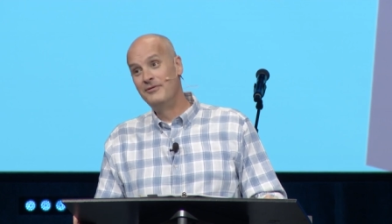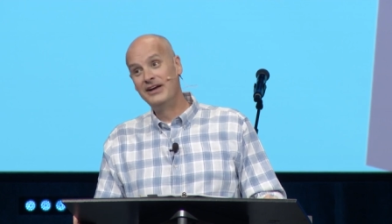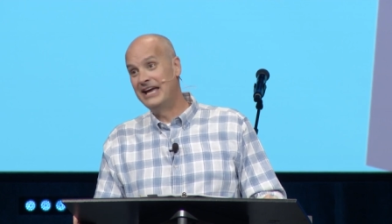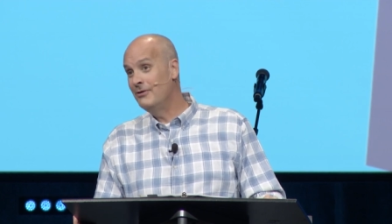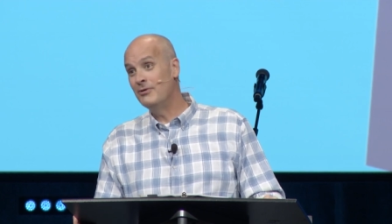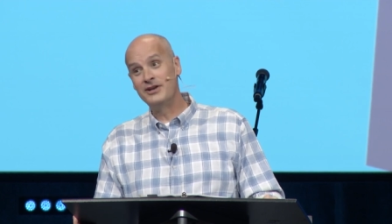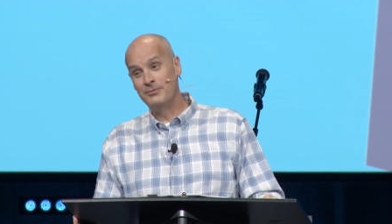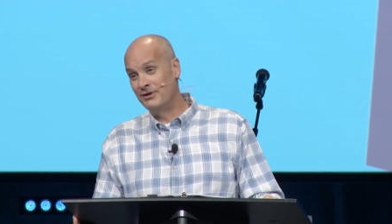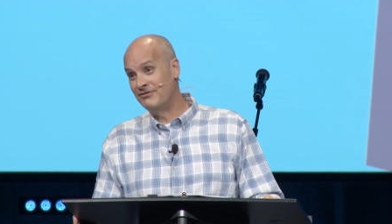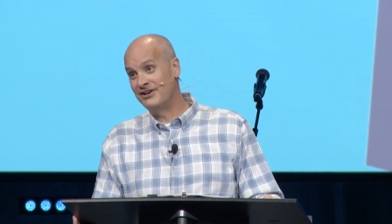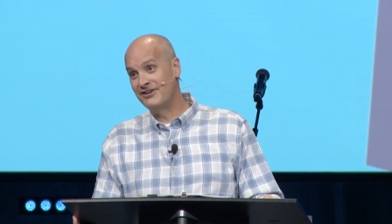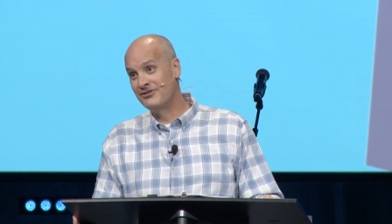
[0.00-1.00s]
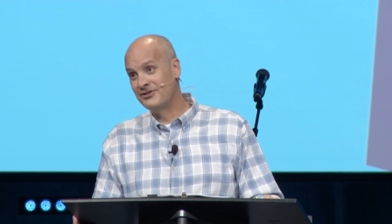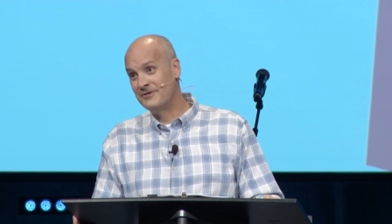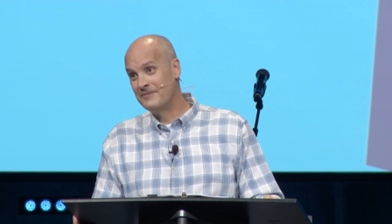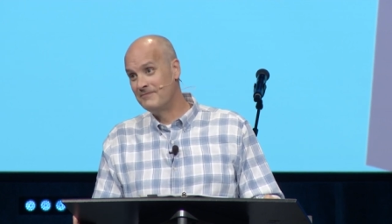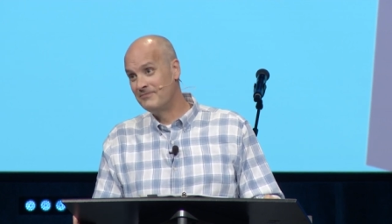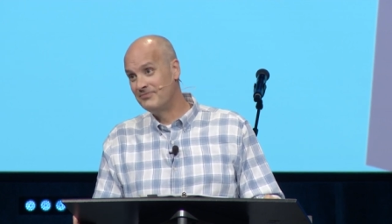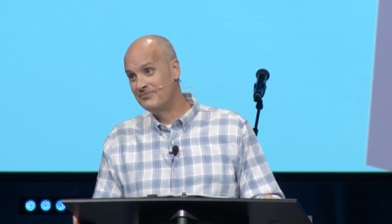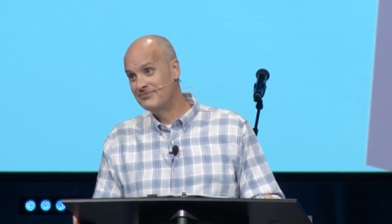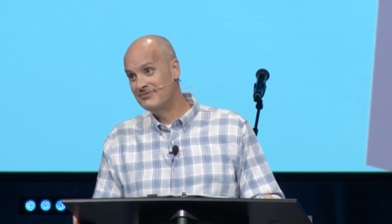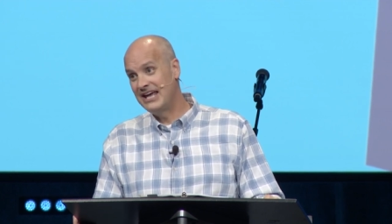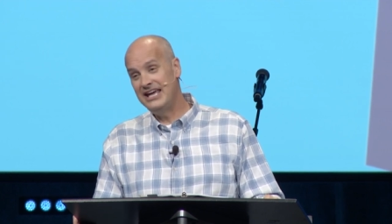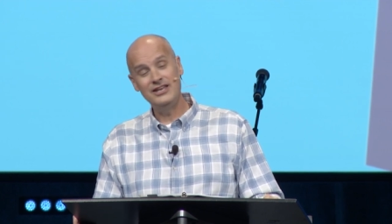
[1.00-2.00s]
He wasn't oblivious.
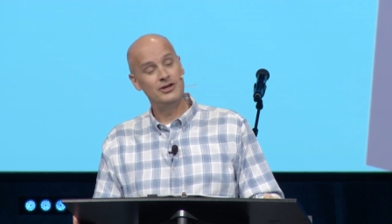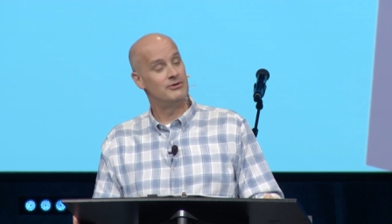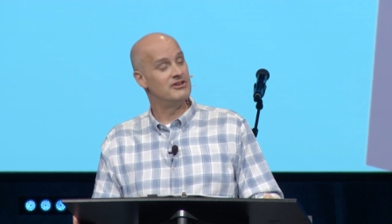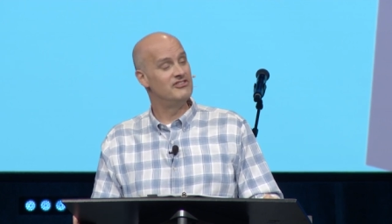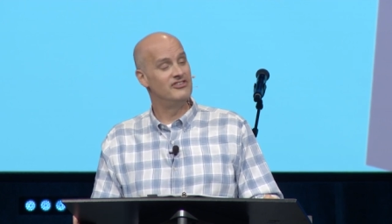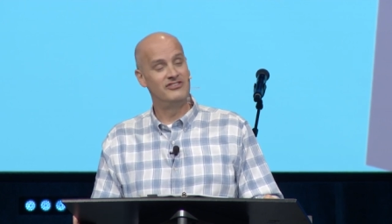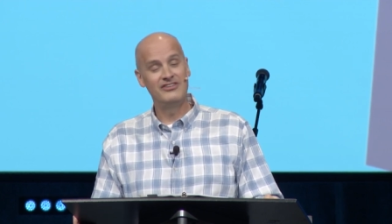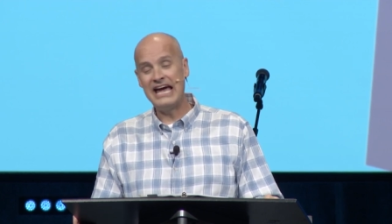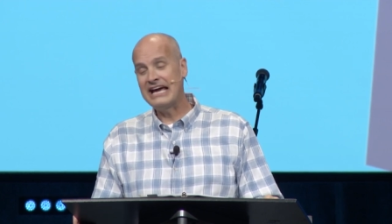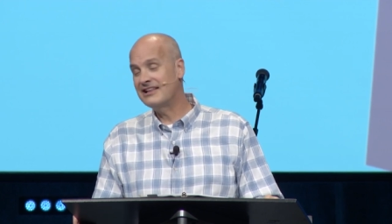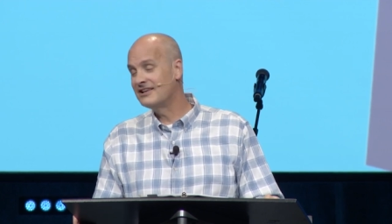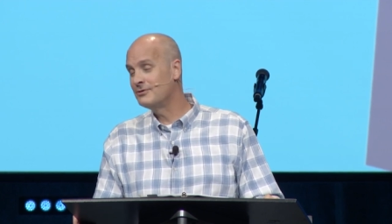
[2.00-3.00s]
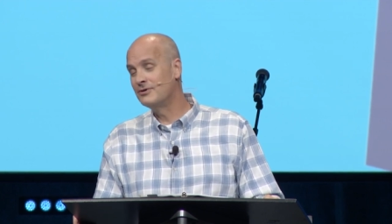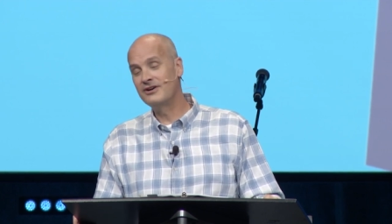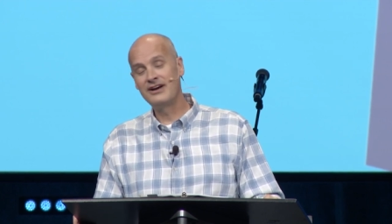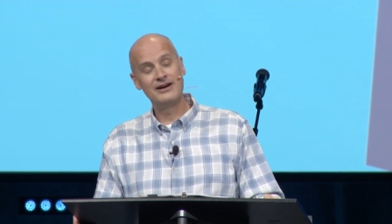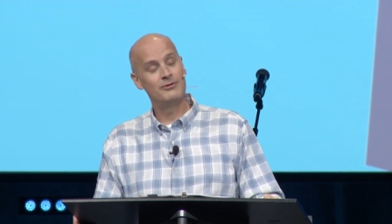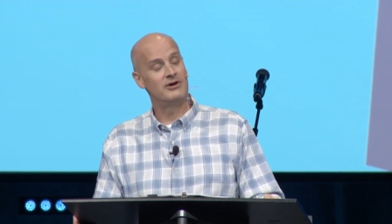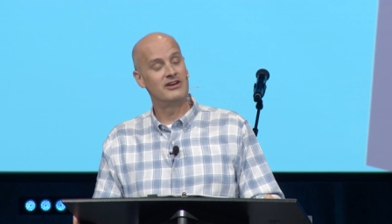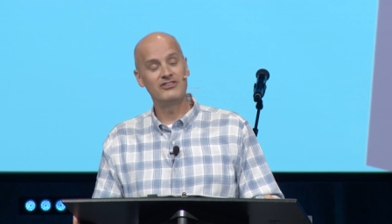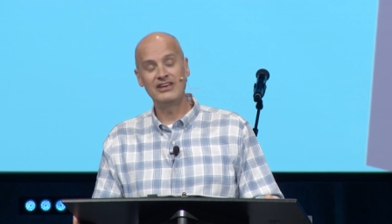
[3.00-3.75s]
He knew exactly where I was.